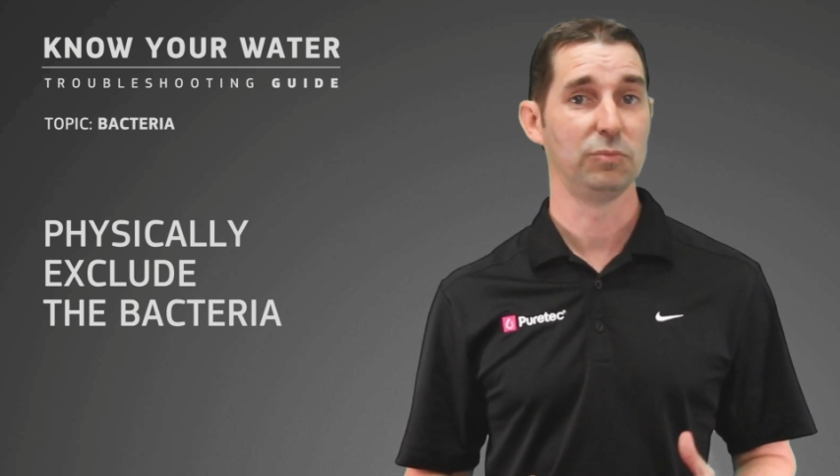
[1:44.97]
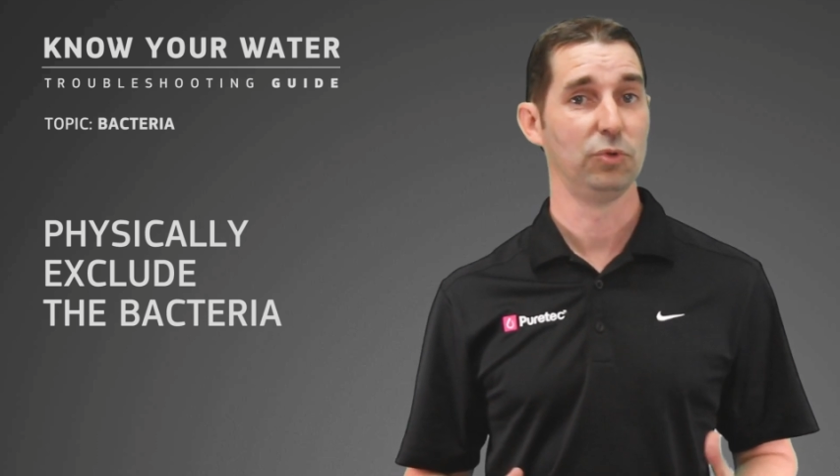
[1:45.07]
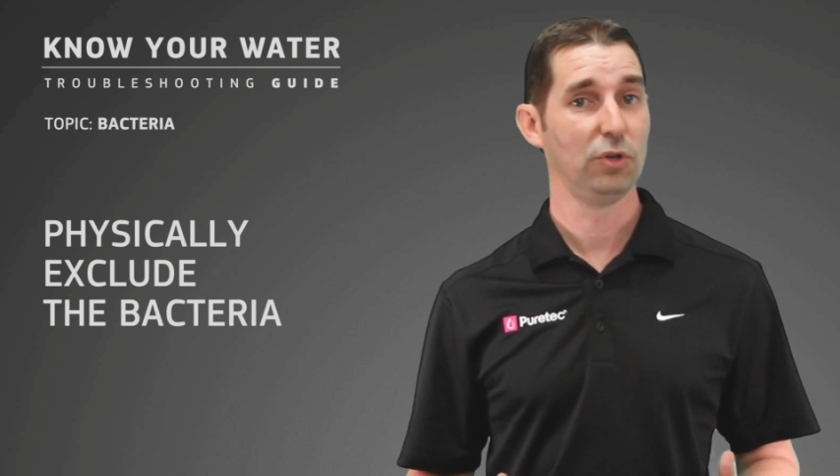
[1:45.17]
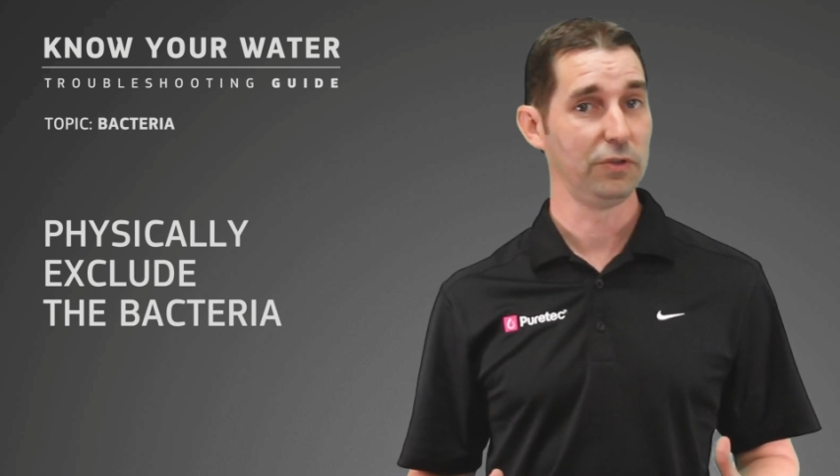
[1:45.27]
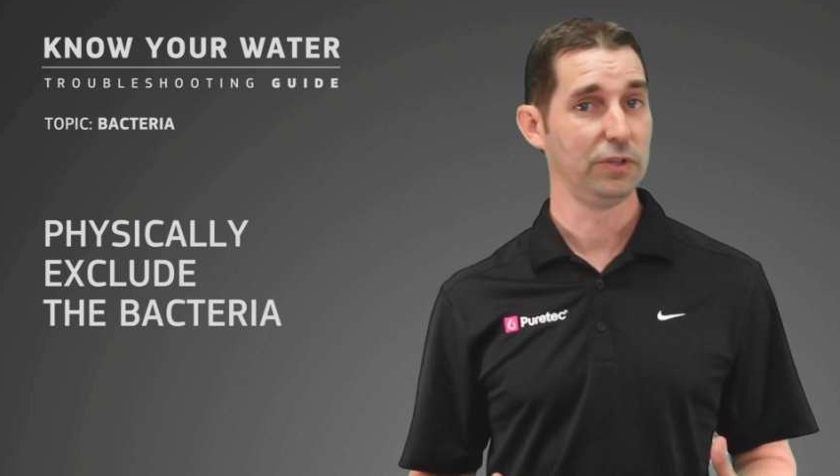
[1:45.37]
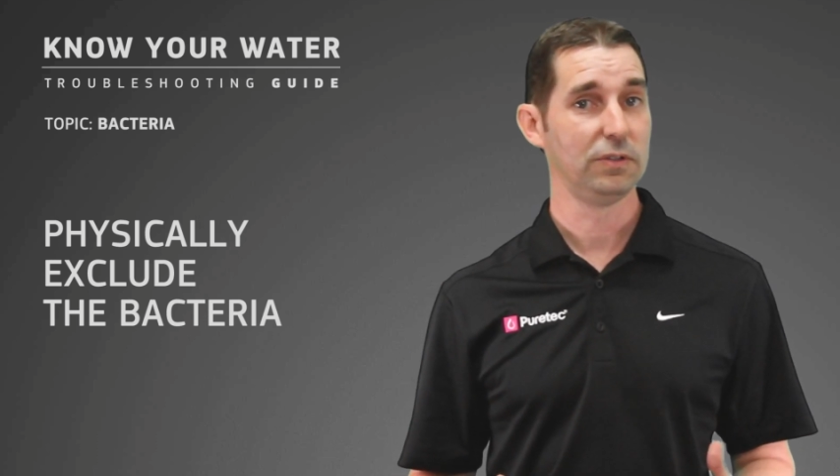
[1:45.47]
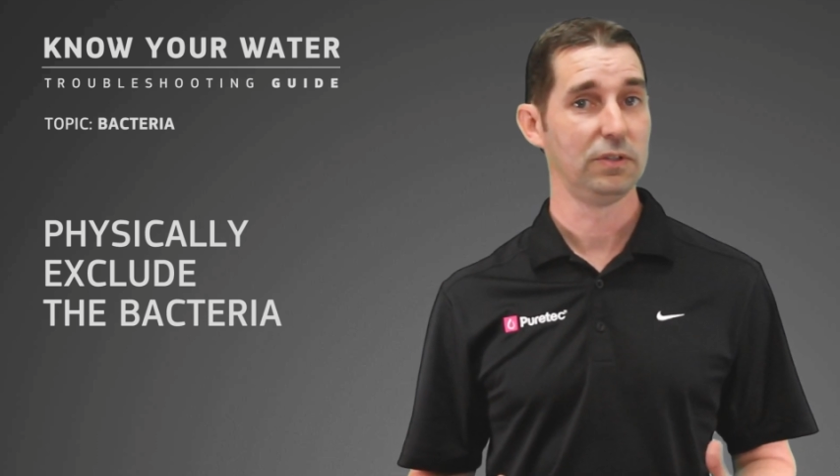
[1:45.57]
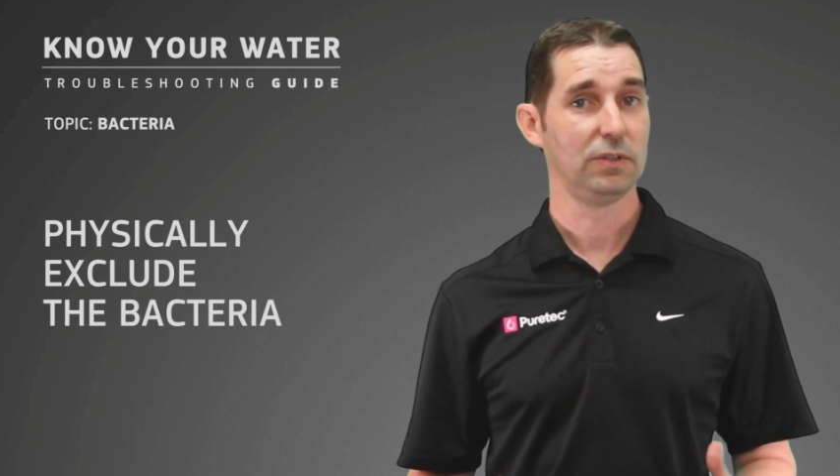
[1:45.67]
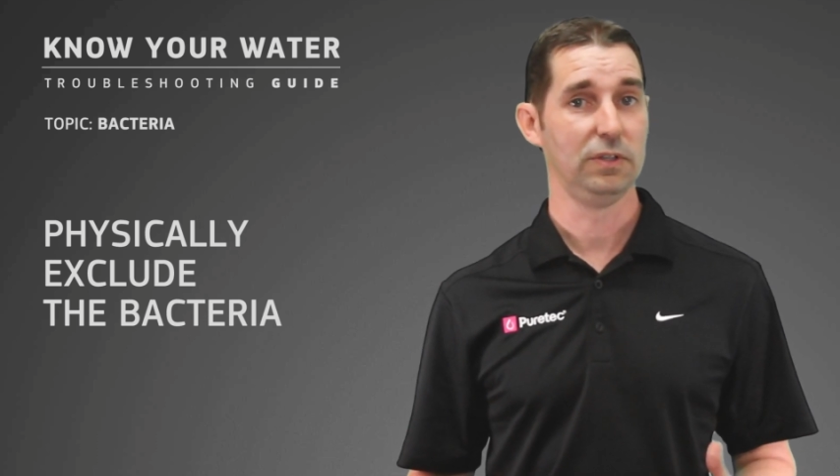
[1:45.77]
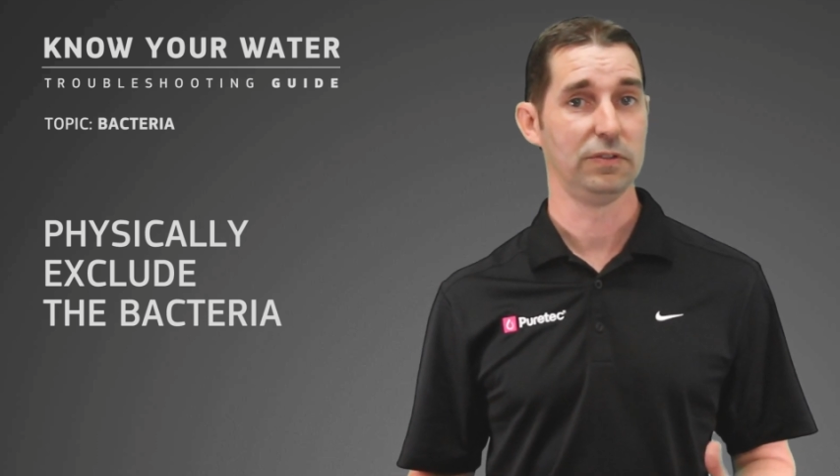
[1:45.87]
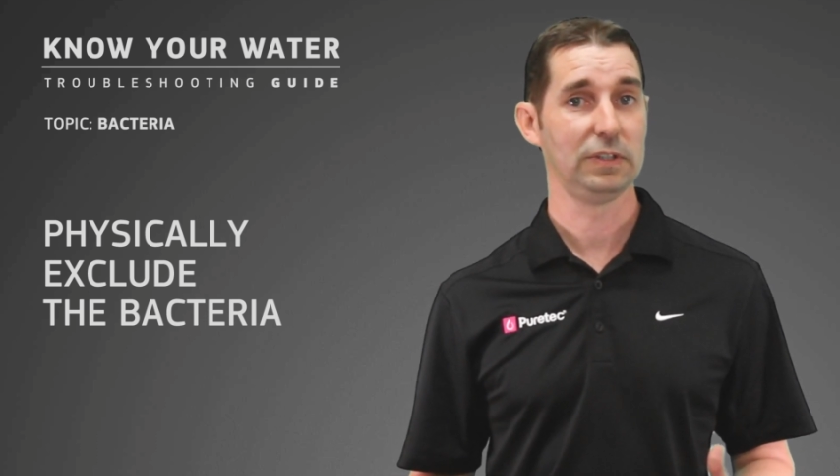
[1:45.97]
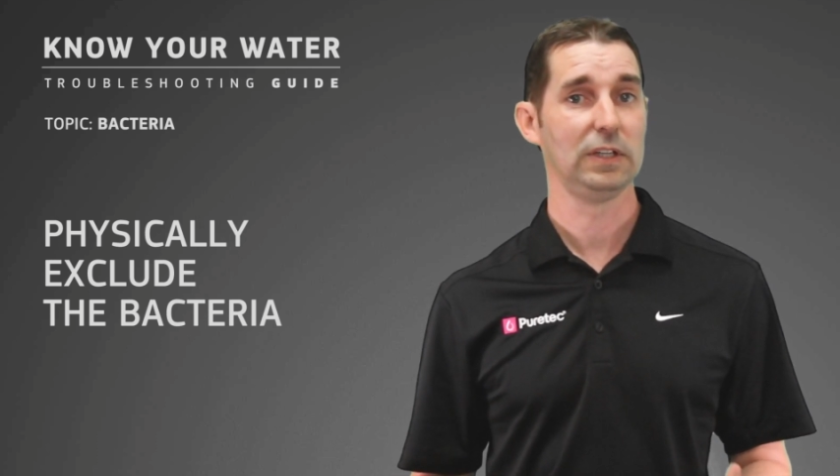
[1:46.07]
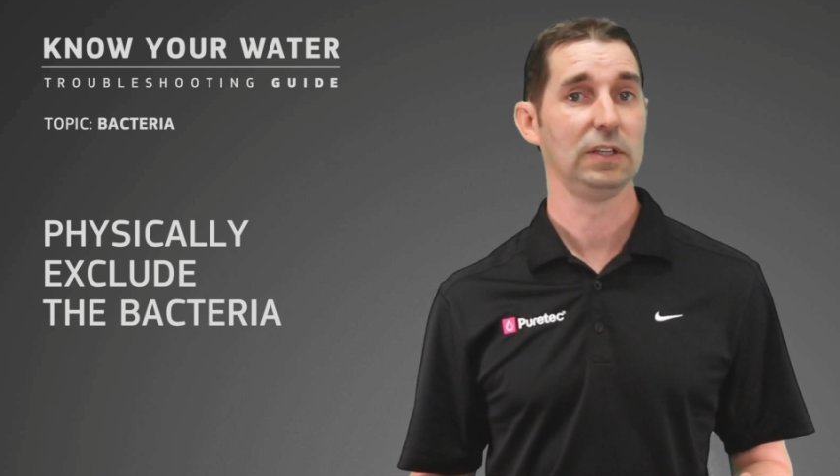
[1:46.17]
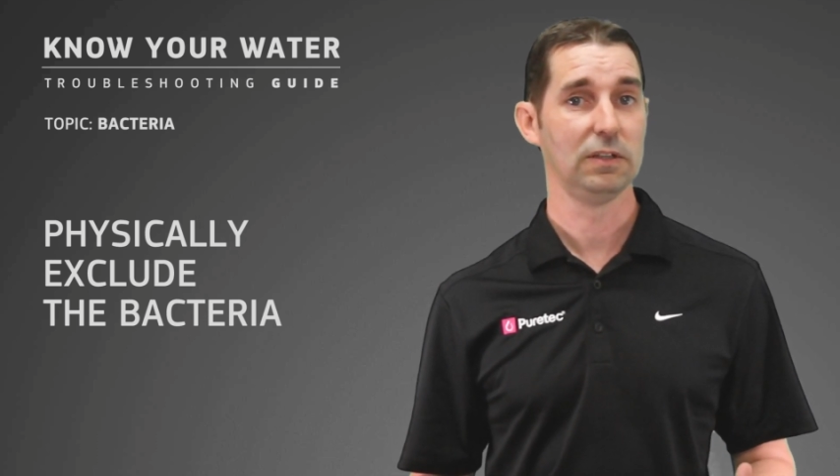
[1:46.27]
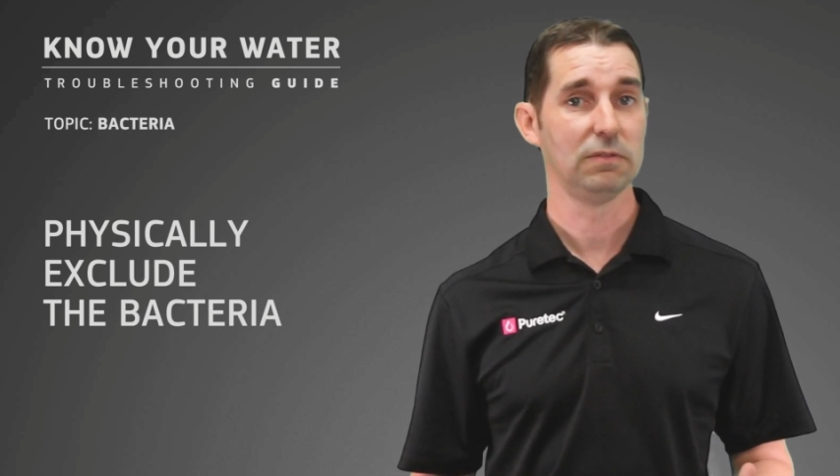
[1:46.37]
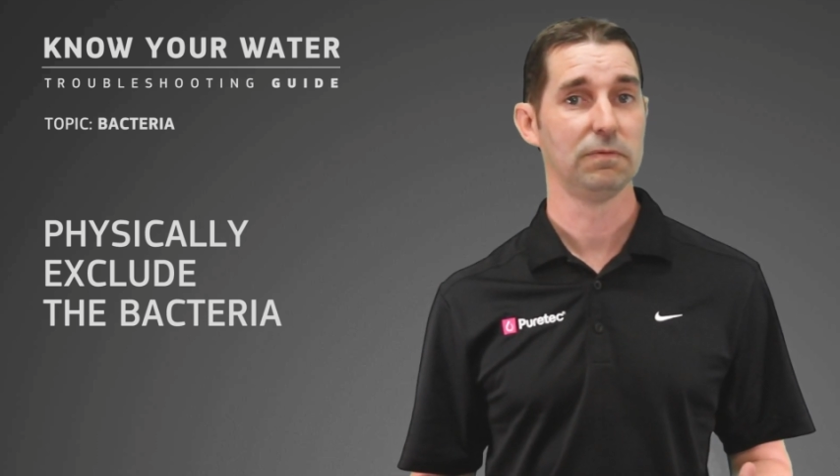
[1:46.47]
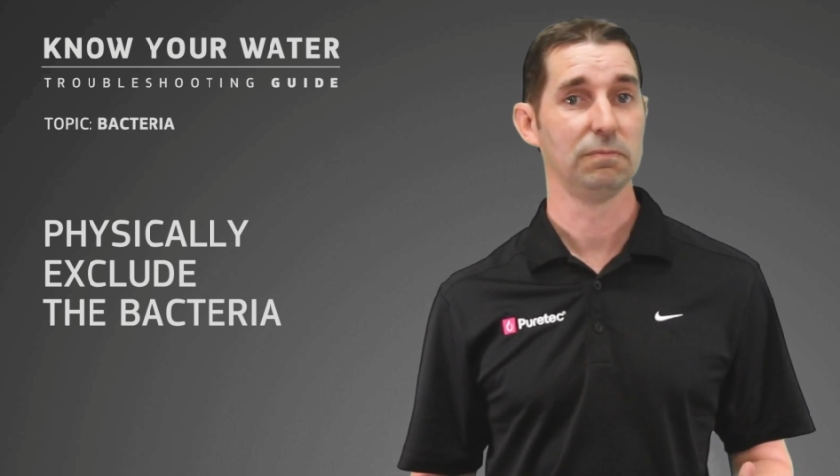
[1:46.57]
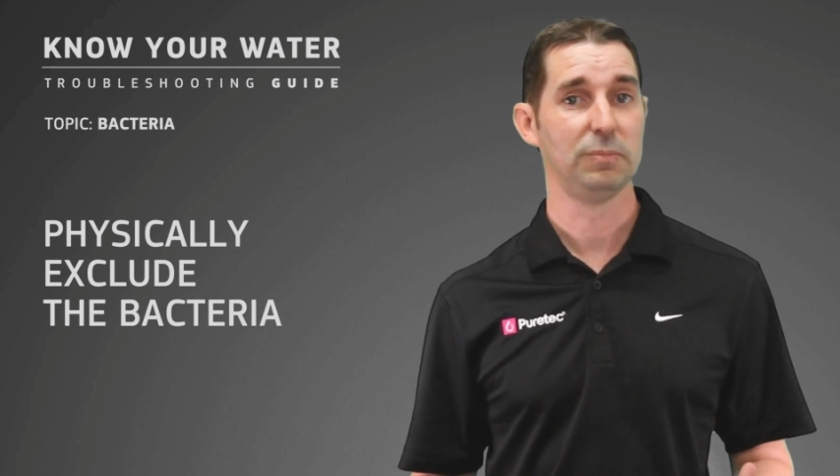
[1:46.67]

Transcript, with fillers: smaller than your cellular